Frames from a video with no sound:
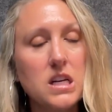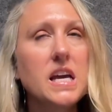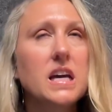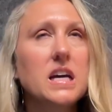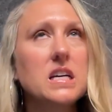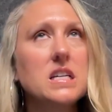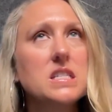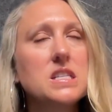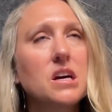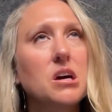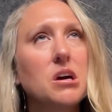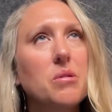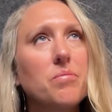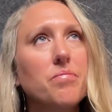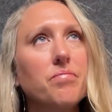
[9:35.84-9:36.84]
And
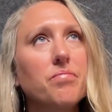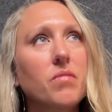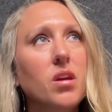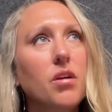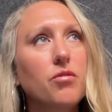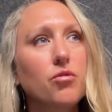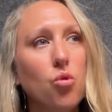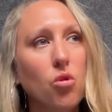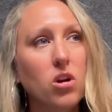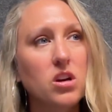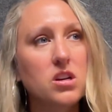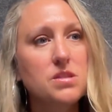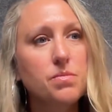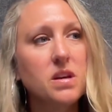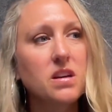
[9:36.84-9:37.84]
um, of
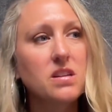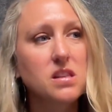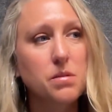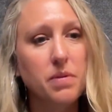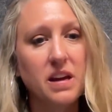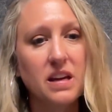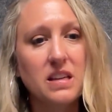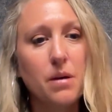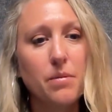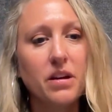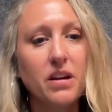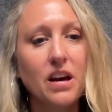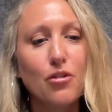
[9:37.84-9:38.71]
course, because of the pandemic,